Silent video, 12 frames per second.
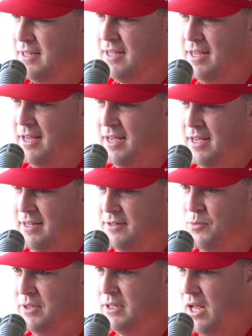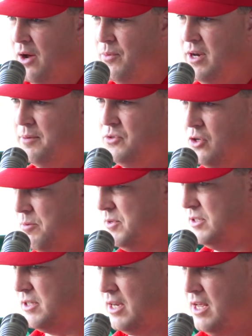And one day I went up to him and
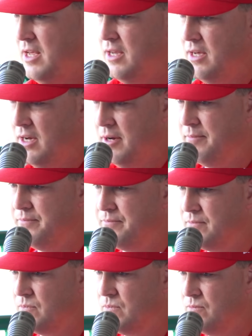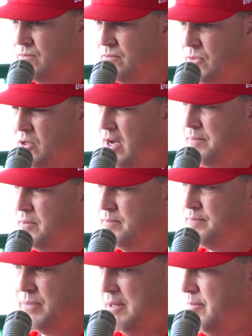just said, hey, you don't have to
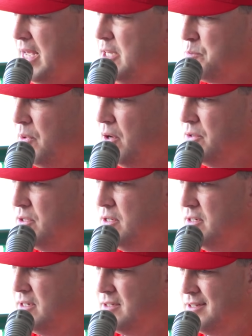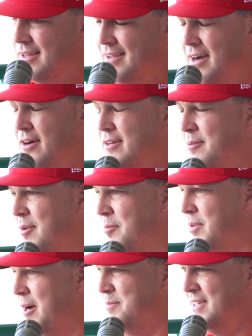play baseball, do you? And he's like, oh, come on,
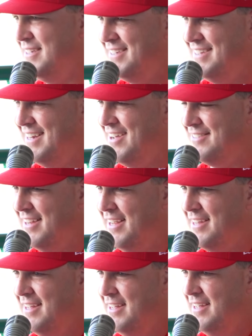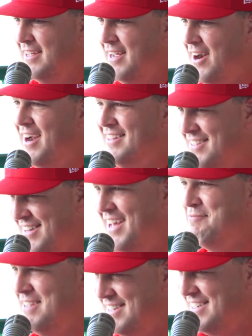Poppy. And I was like, all right, so
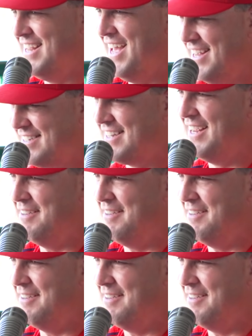that means yes.